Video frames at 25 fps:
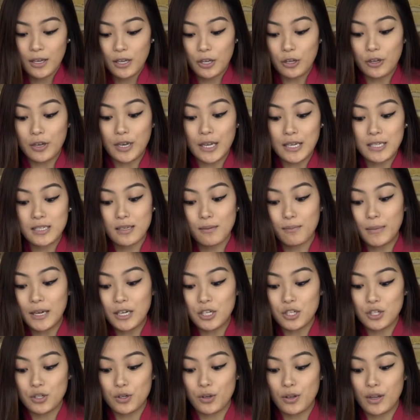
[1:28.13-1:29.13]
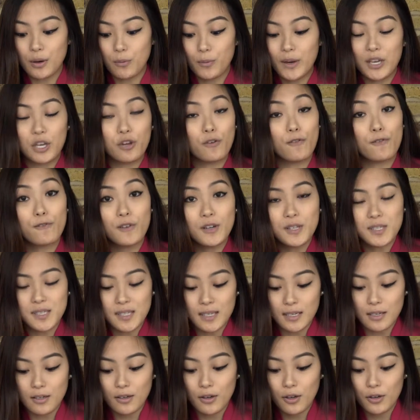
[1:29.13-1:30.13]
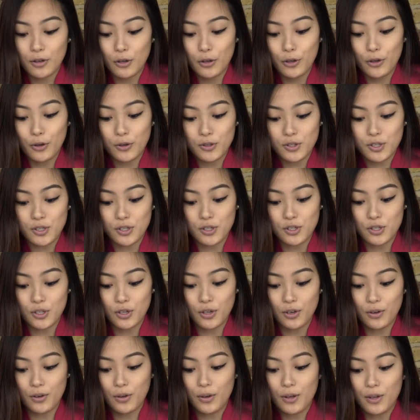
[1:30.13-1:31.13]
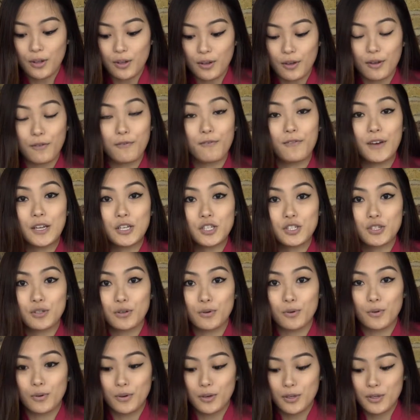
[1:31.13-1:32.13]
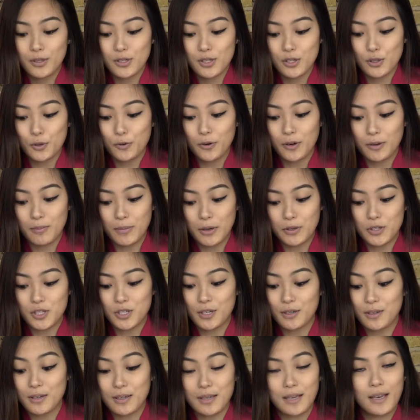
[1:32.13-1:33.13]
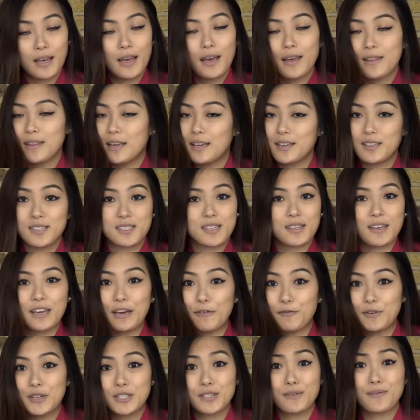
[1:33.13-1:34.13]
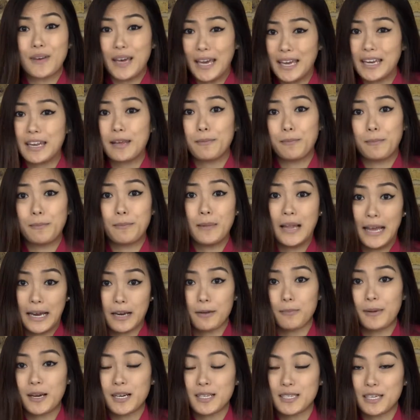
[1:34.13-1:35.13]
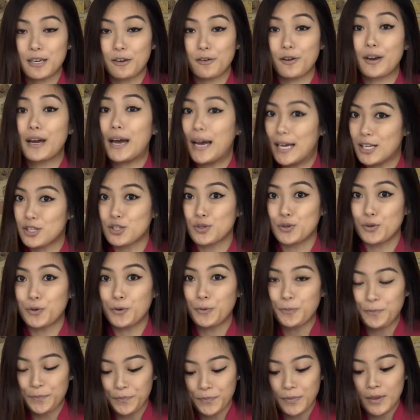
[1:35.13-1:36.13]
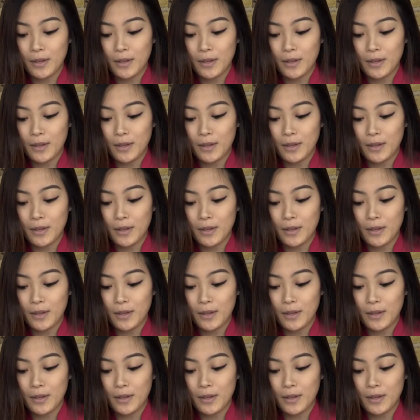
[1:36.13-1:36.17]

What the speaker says: You need to make sure that when you're flossing, not to do the conventional sawing motion. That doesn't get rid of any plaque bacteria at all.